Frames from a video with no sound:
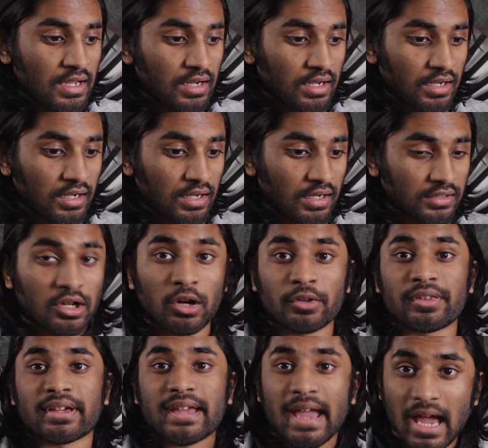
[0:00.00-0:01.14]
called
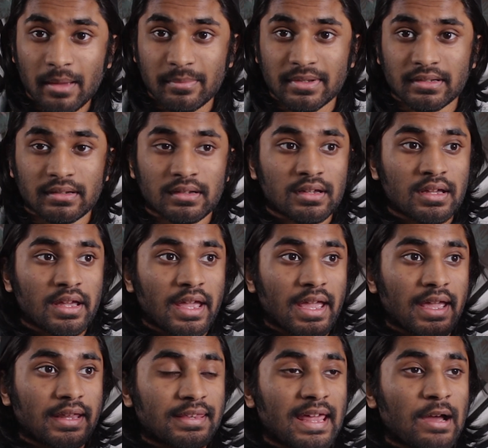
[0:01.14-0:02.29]
The Cabin,
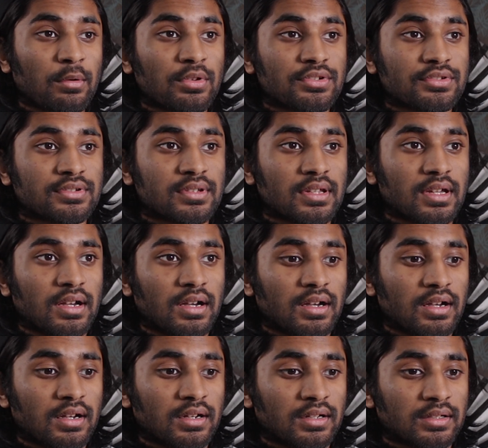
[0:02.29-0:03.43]
and that was
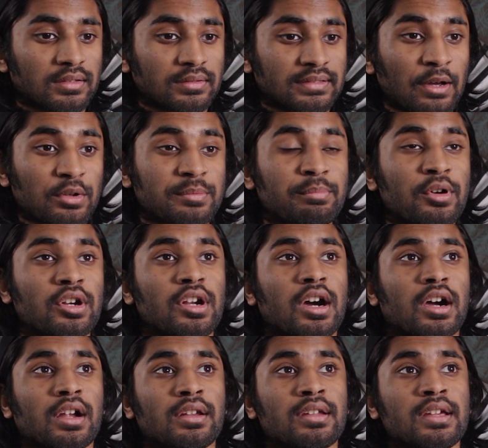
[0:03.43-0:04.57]
put
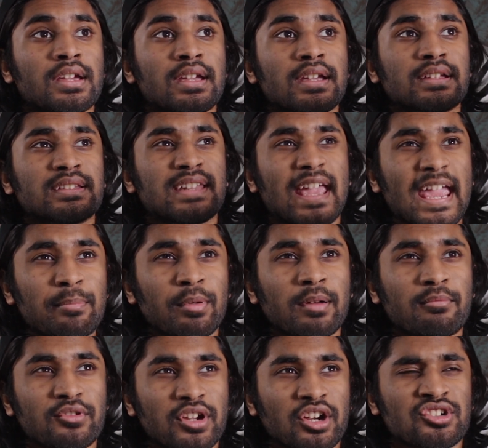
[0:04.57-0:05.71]
on the 8 Ball
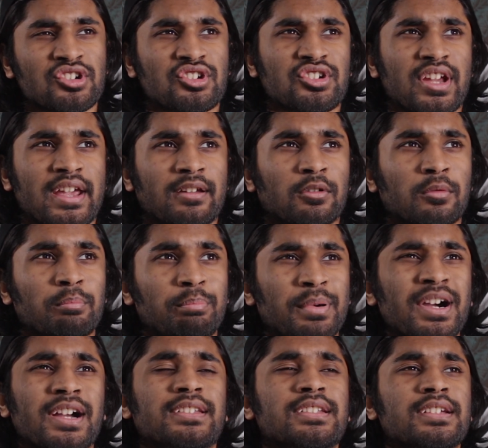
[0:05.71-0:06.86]
Production channel,
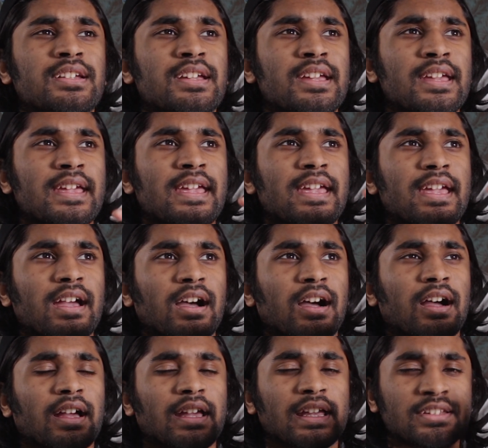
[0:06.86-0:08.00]
but
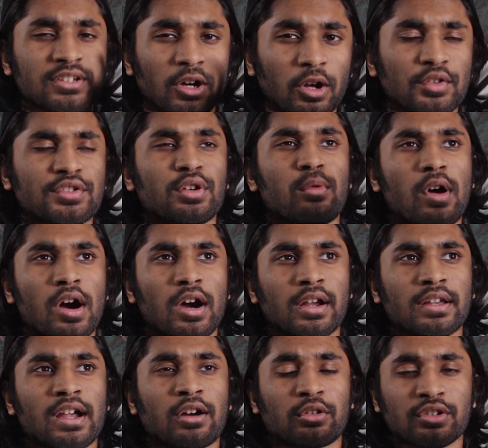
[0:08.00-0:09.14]
it's also
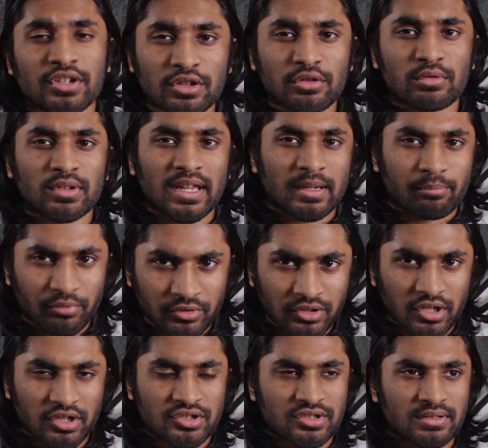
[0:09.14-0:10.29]
on our new like
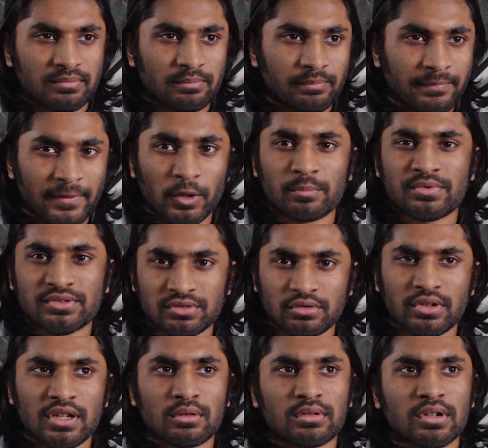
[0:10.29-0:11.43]
production film studio